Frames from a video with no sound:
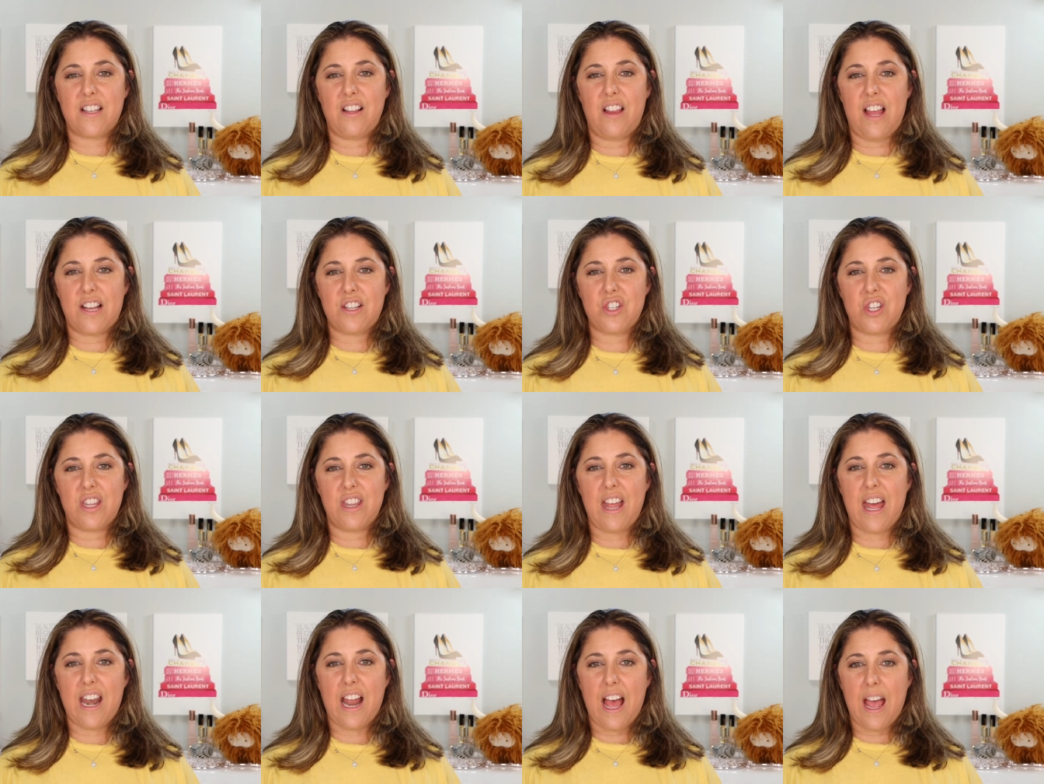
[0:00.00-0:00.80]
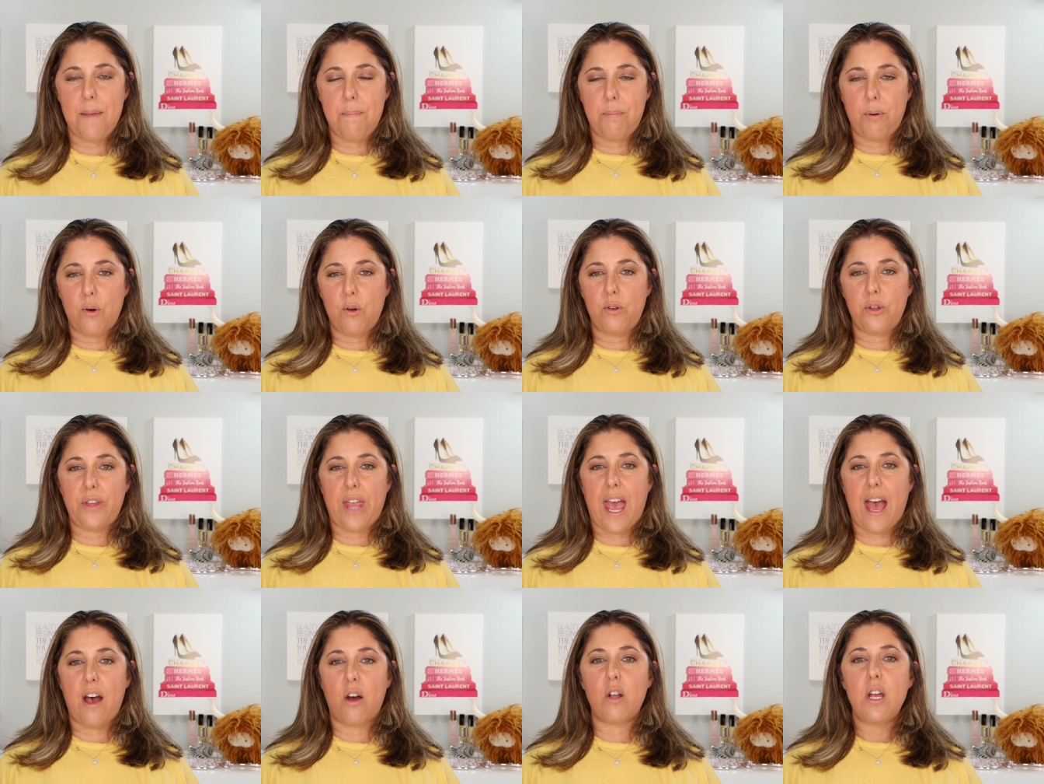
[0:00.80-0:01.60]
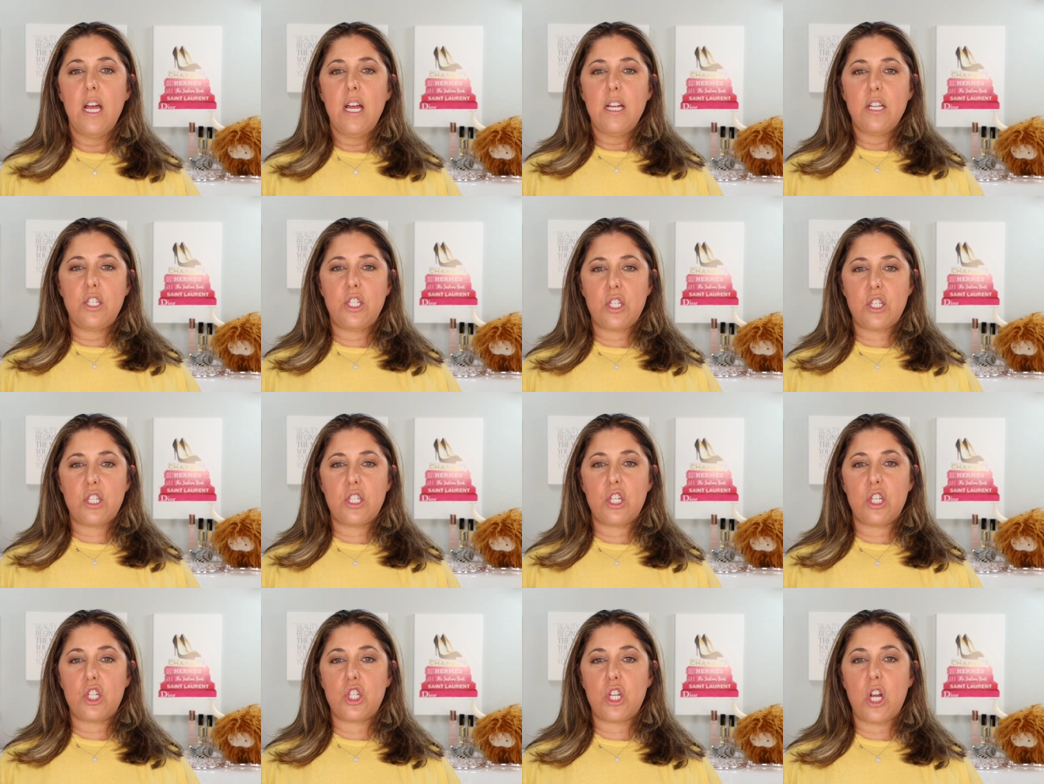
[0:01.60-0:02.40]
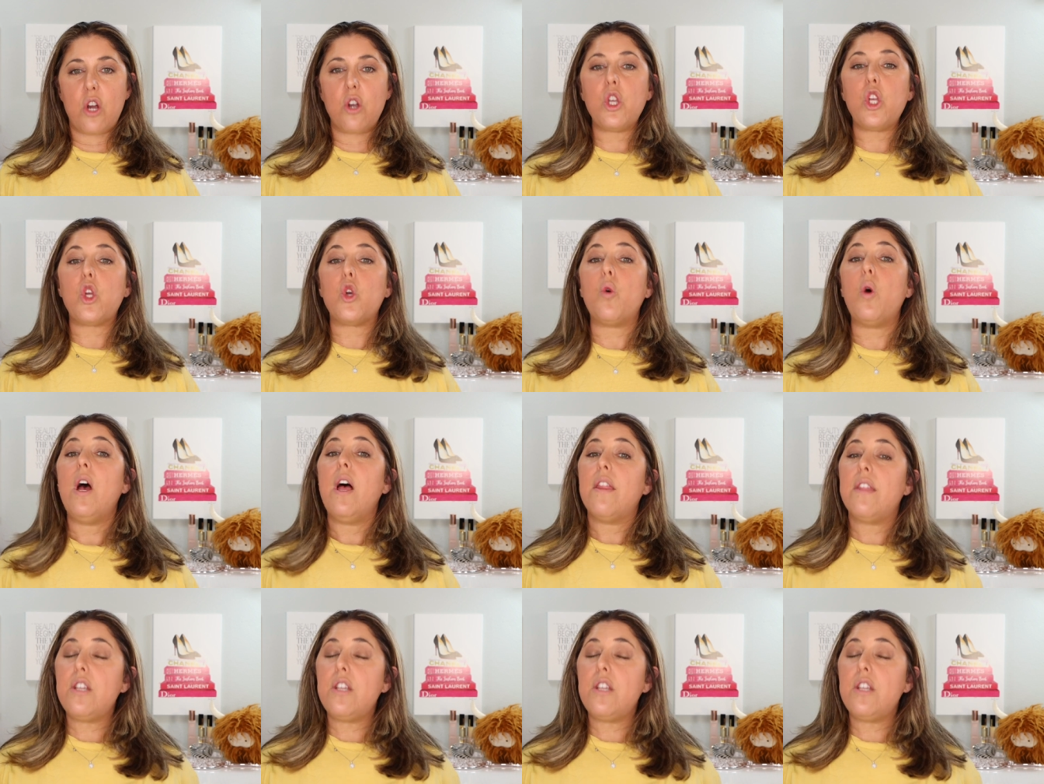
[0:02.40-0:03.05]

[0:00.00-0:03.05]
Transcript: collection that I pulled out just to show you.